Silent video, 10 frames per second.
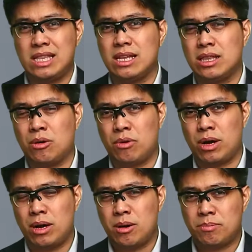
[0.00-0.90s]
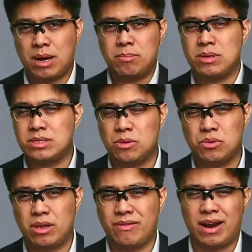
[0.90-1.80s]
that there were problems that would
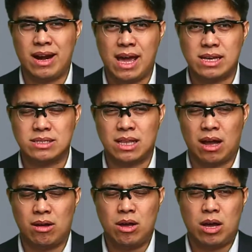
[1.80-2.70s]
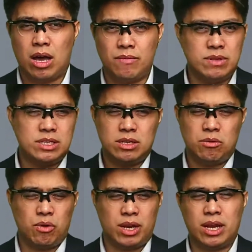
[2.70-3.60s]
have arisen. Now, obviously,
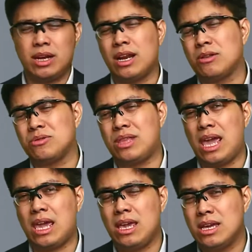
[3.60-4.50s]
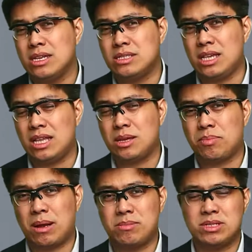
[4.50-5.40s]
we are here now today seeing the
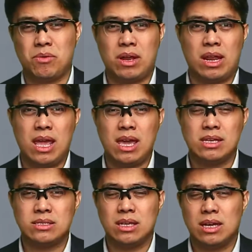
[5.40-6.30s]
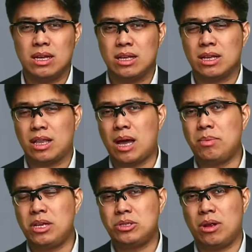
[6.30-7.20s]
problems the way it is.
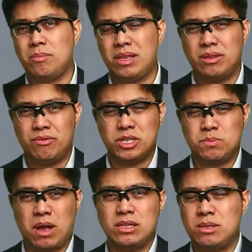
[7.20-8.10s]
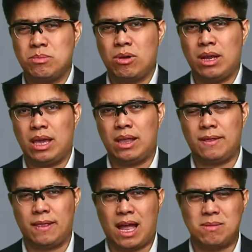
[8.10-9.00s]
Companies should have been responsible in
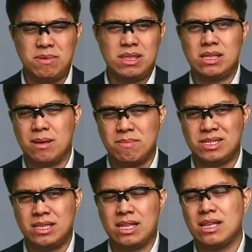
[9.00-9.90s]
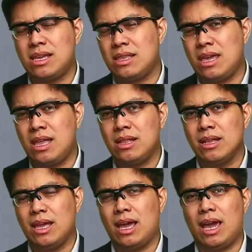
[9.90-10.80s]
admitting the mistake that they did
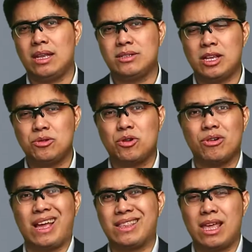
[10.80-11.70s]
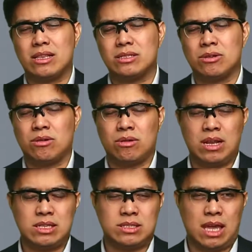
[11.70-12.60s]
and try to correct it. So
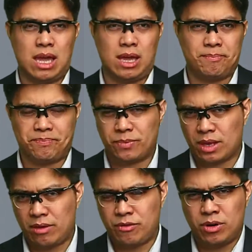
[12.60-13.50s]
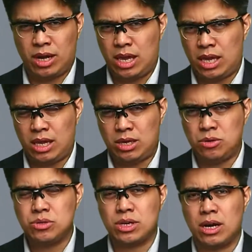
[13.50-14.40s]
let's say if you're a
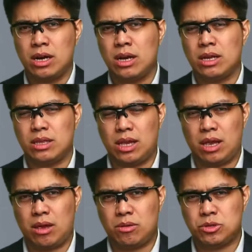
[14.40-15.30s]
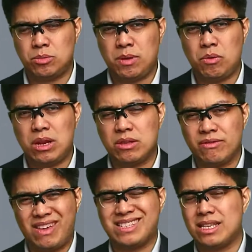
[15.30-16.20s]
user, they should be willing to
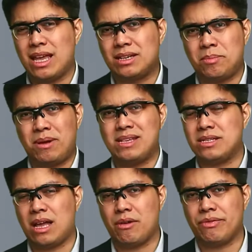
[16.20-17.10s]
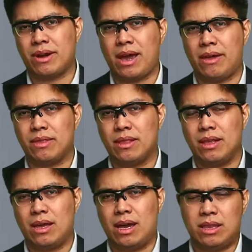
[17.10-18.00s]
fix it and replace it outright.
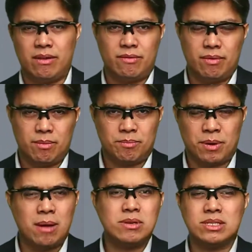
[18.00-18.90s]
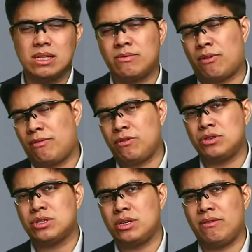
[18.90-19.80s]
And then promise that for
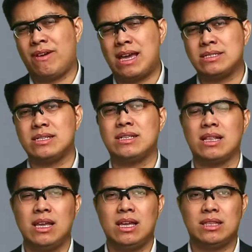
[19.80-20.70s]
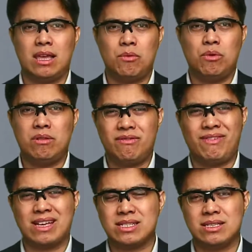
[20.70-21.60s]
future devices that they would
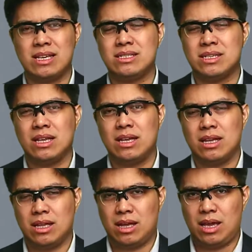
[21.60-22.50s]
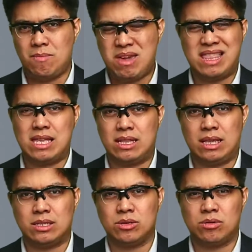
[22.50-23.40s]
fix this immediately,
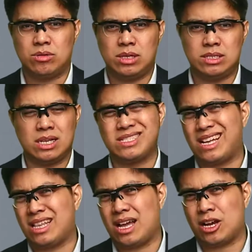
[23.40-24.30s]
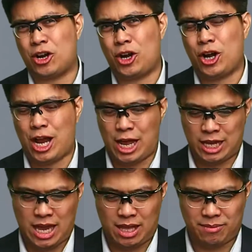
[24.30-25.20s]
so this does not occur again.